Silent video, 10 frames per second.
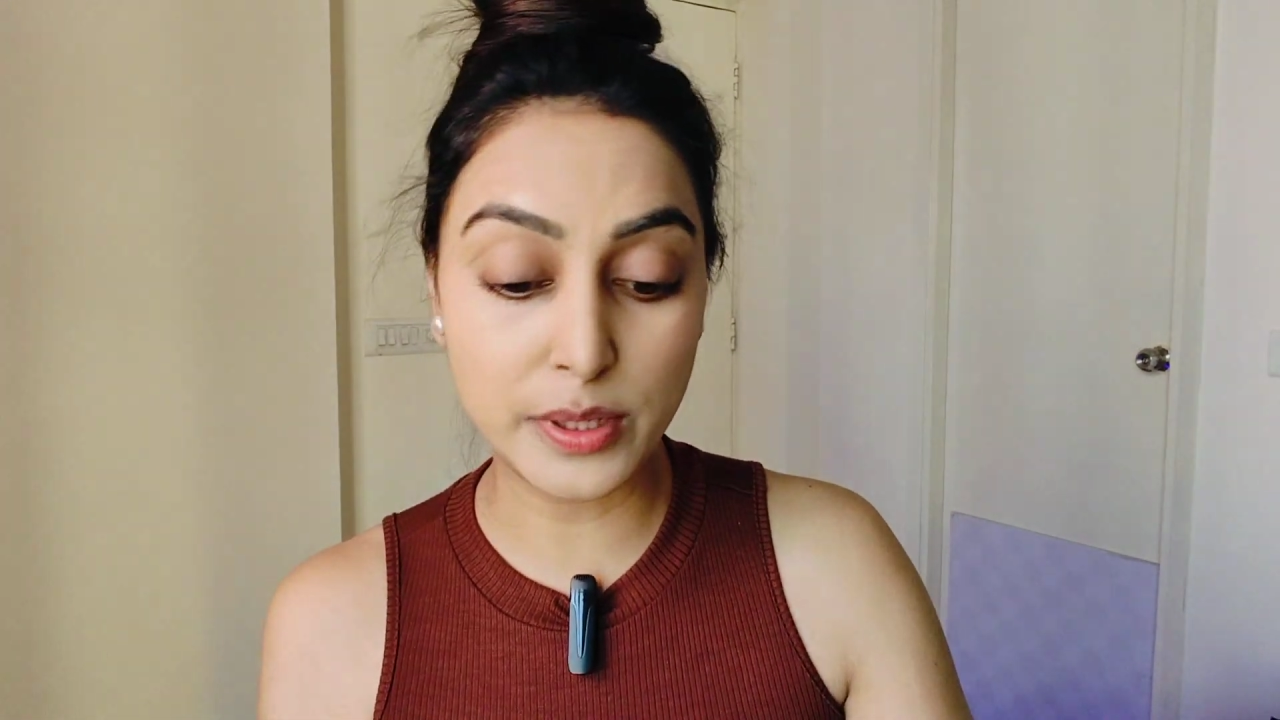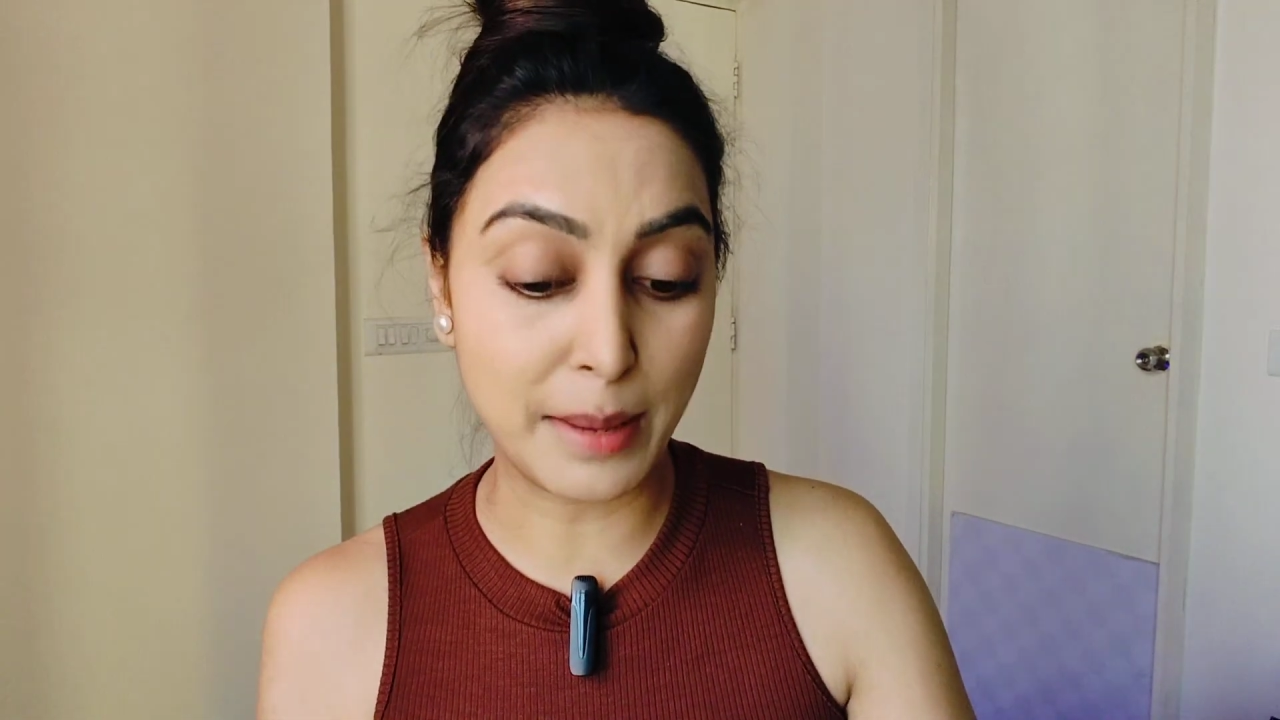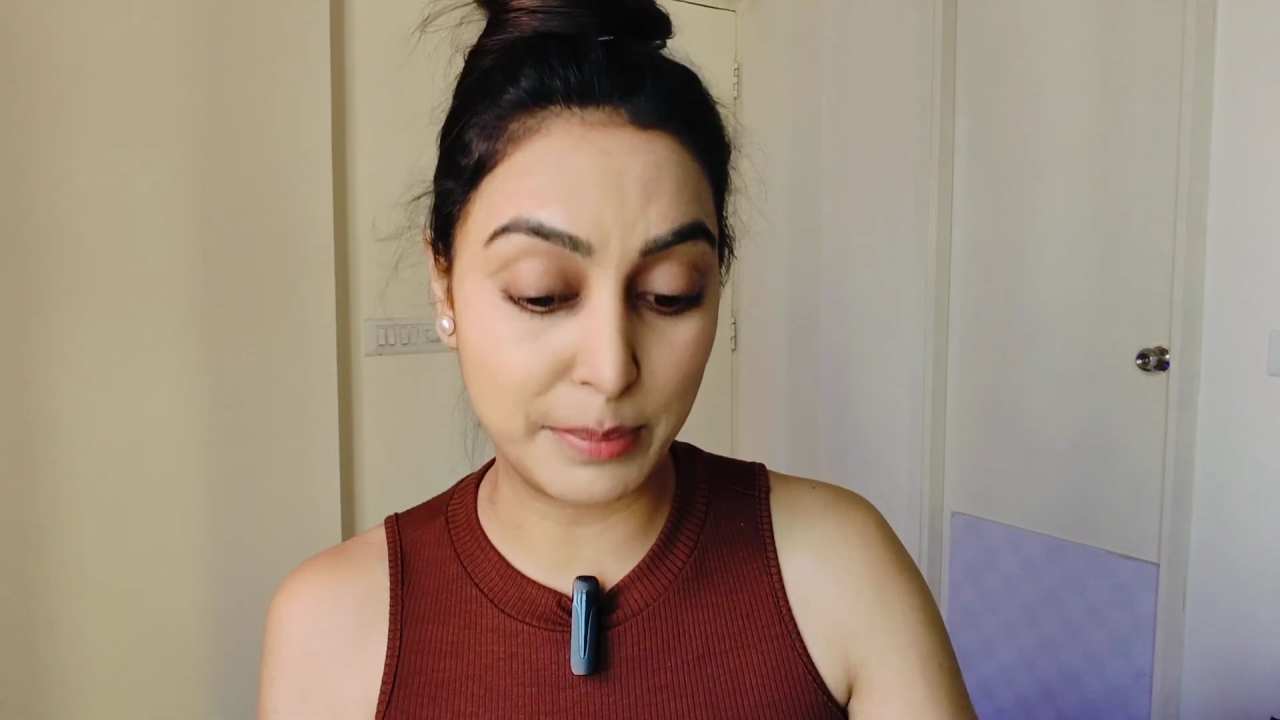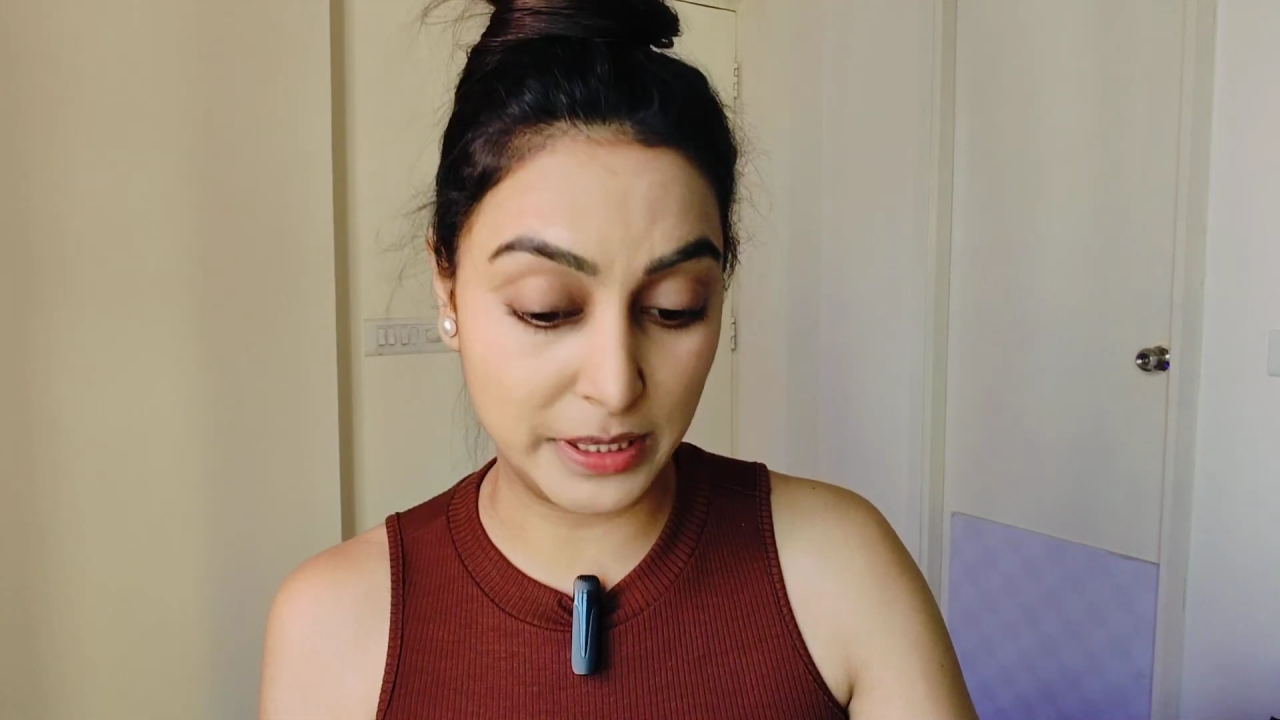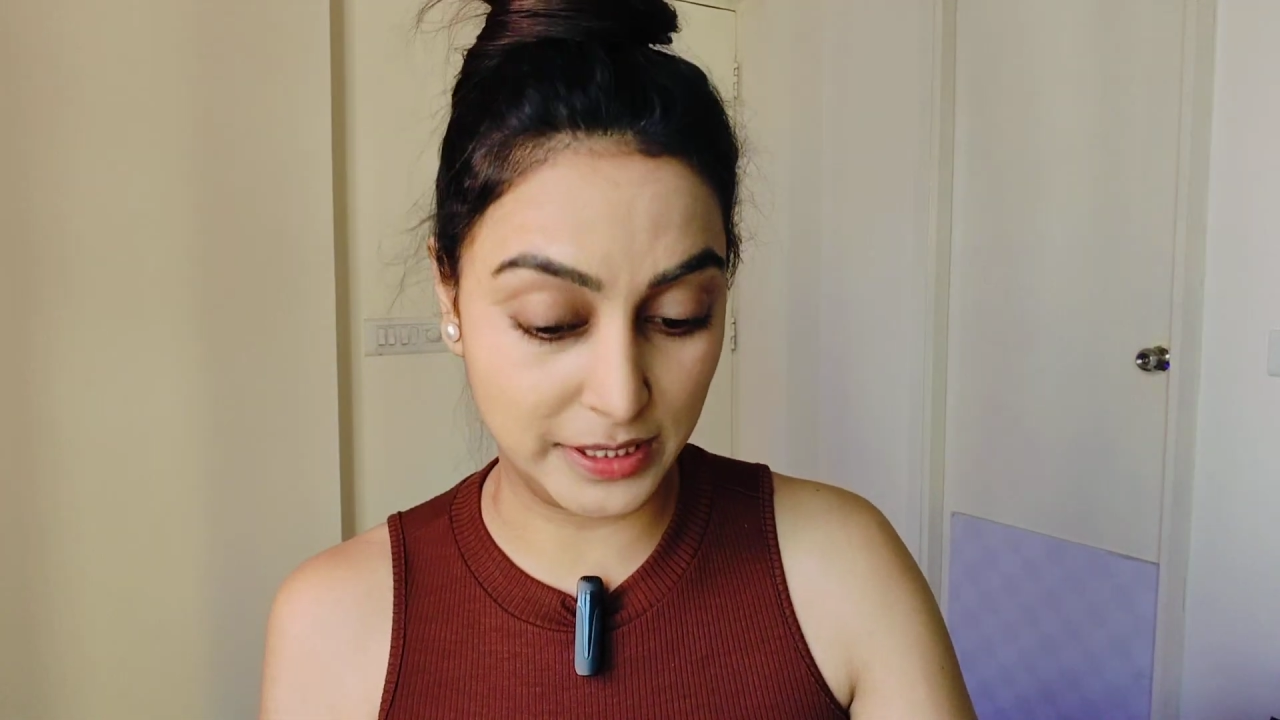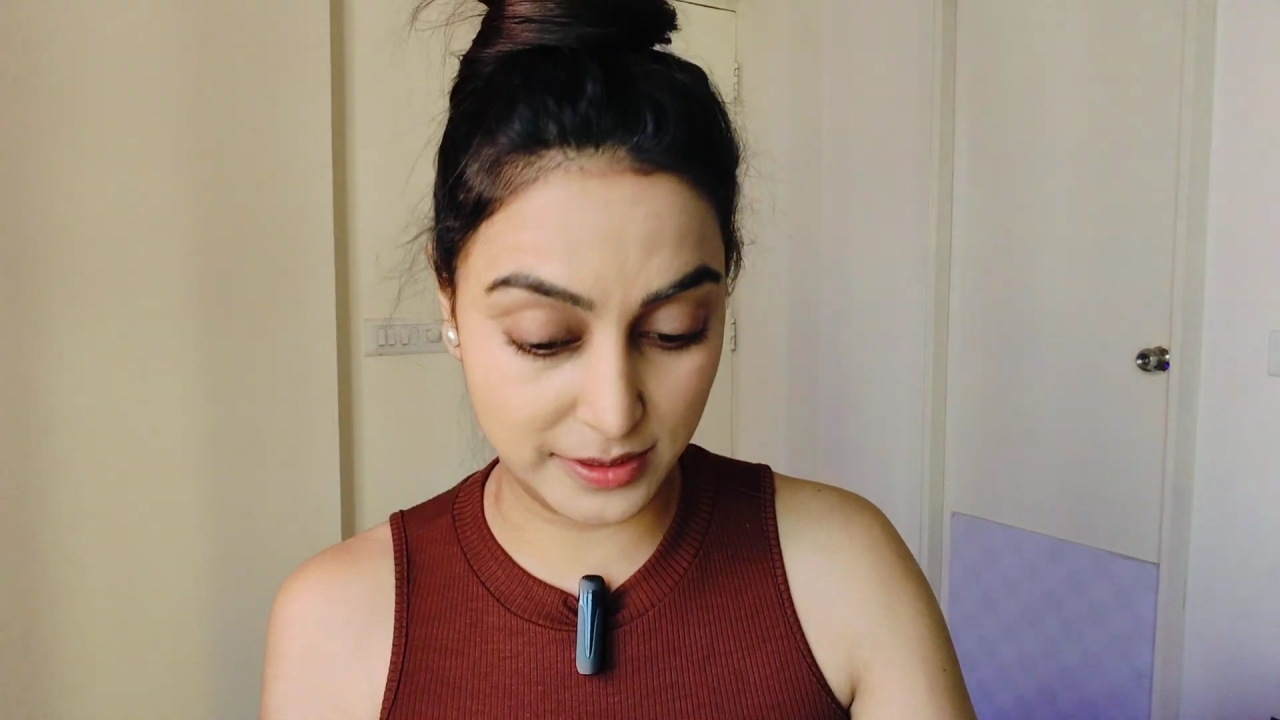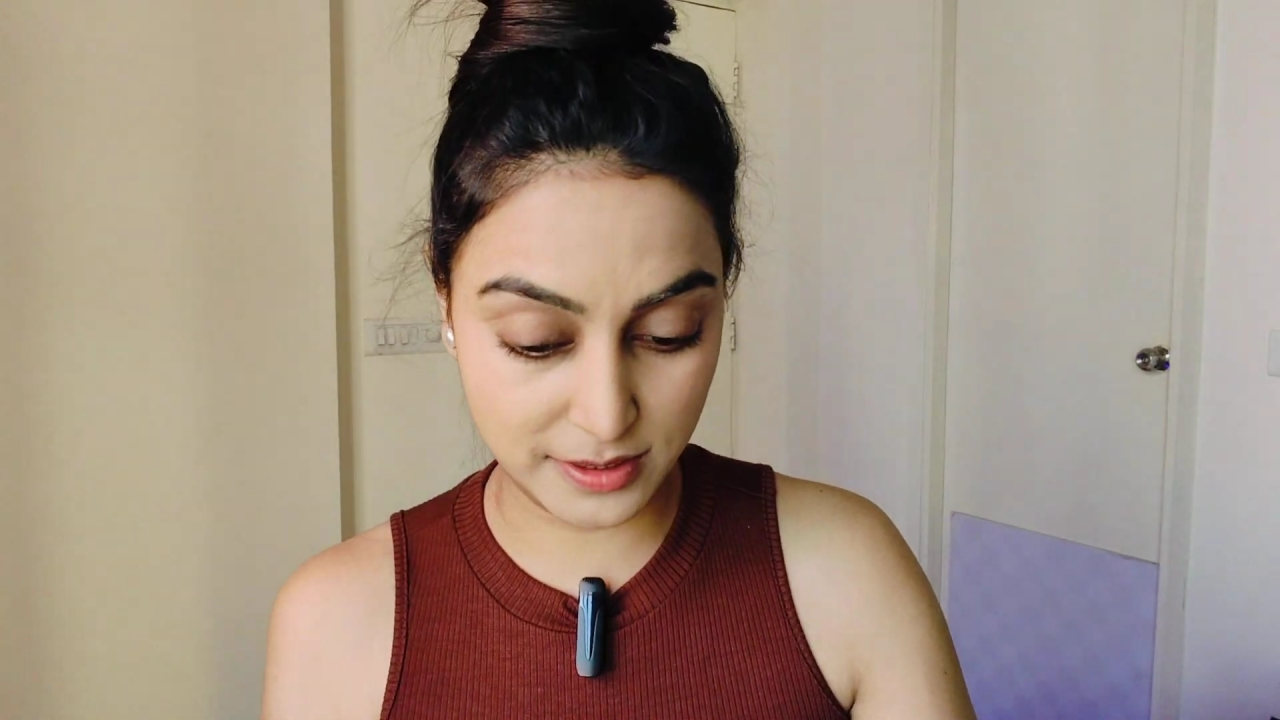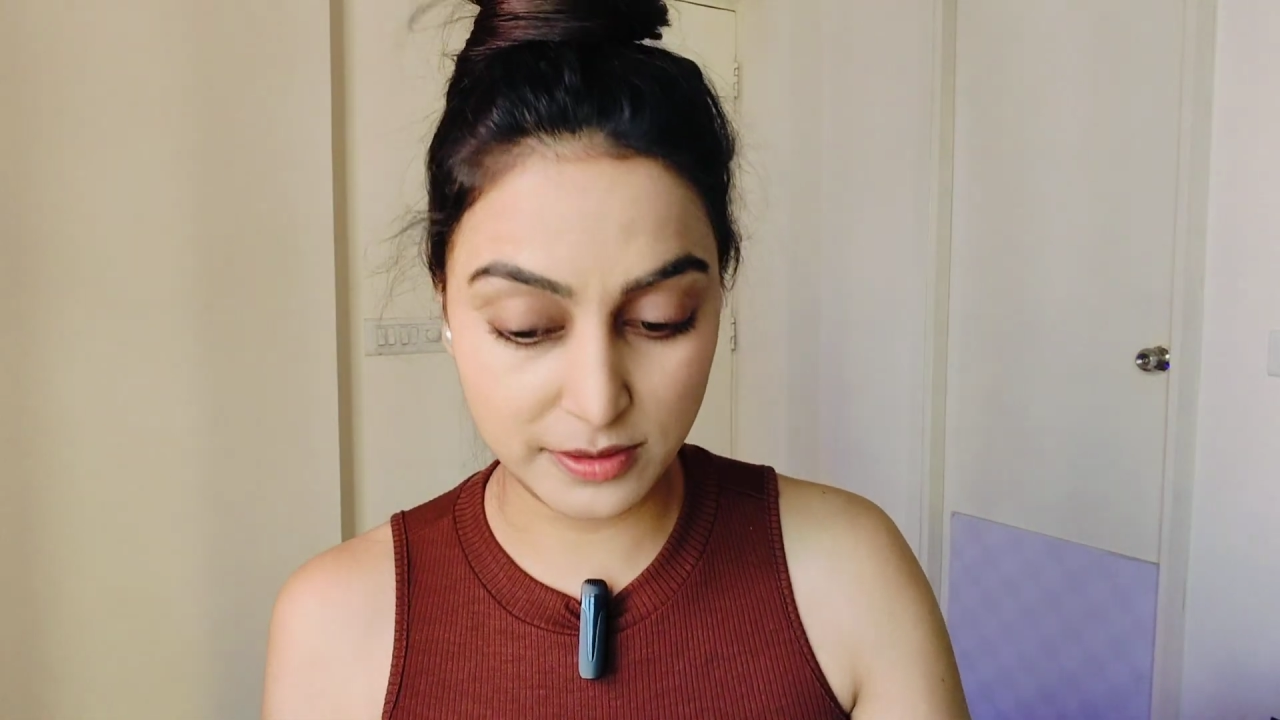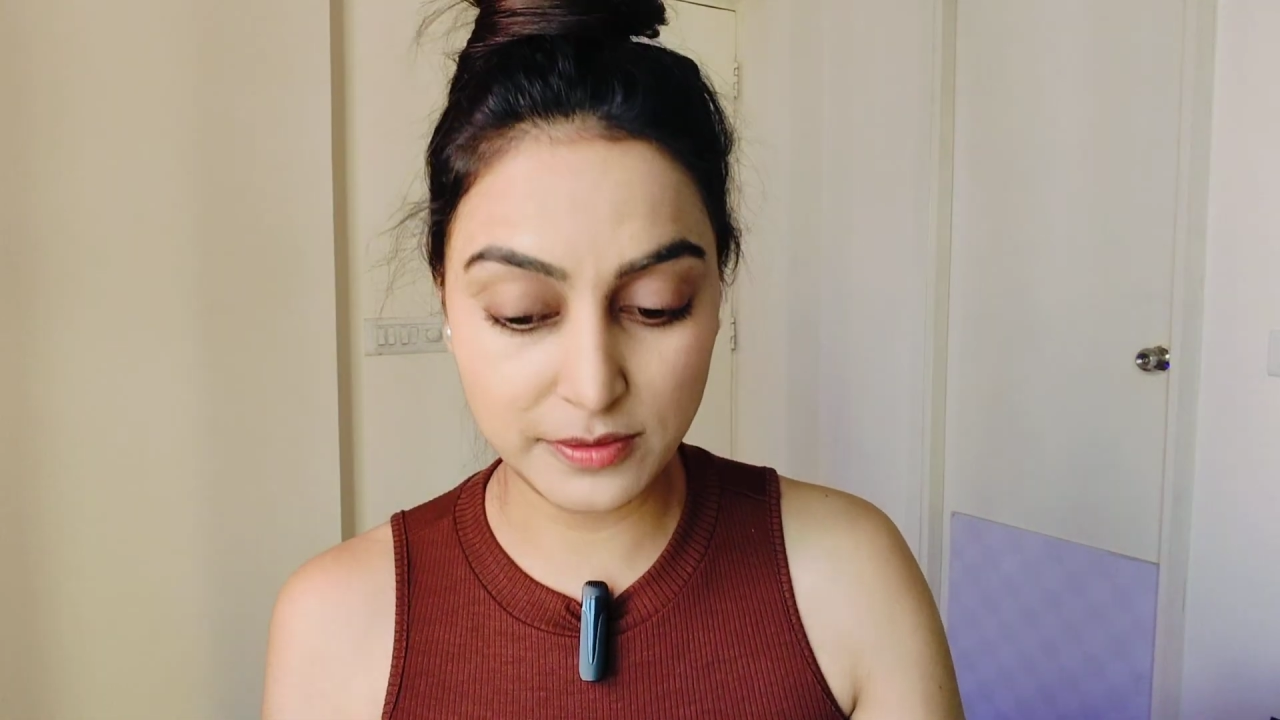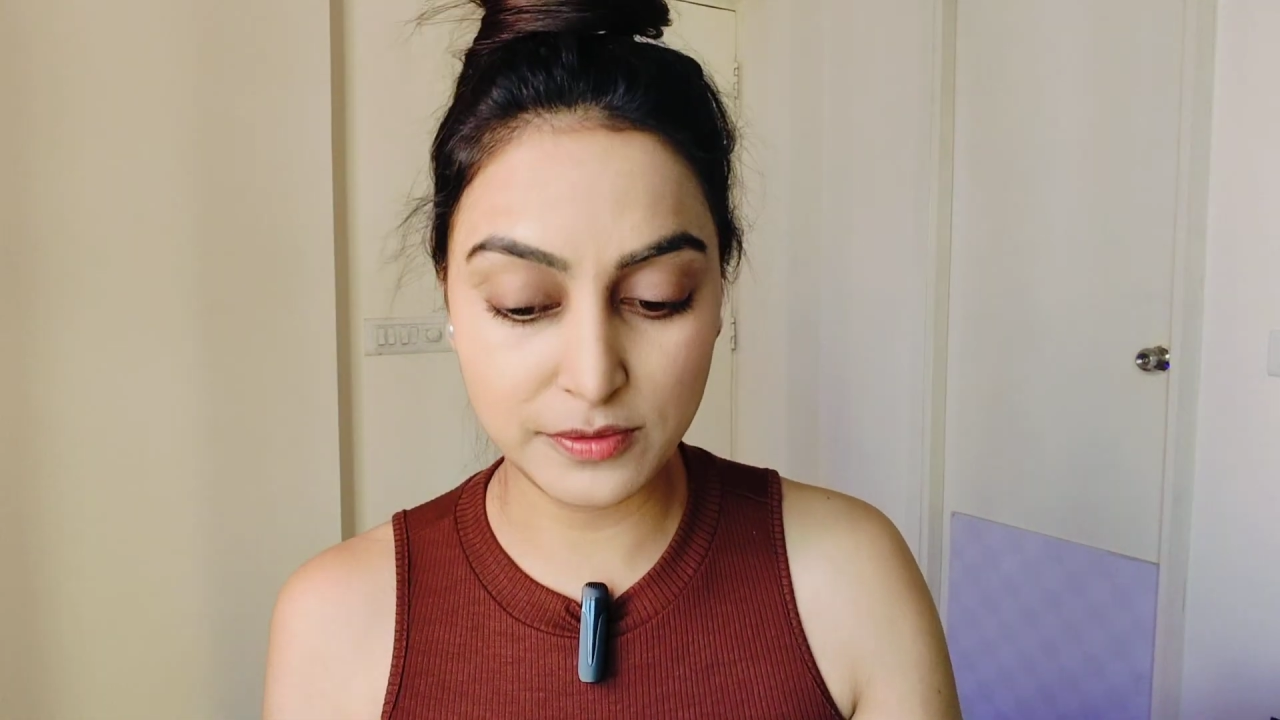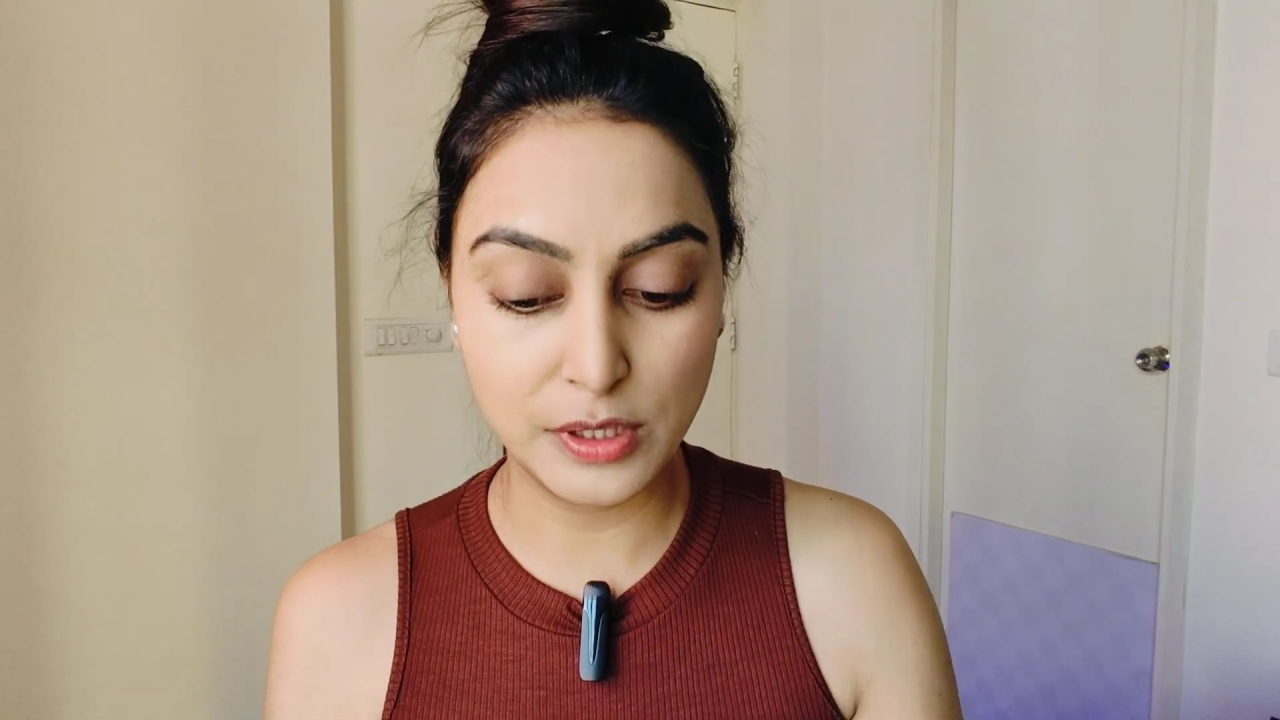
applicator,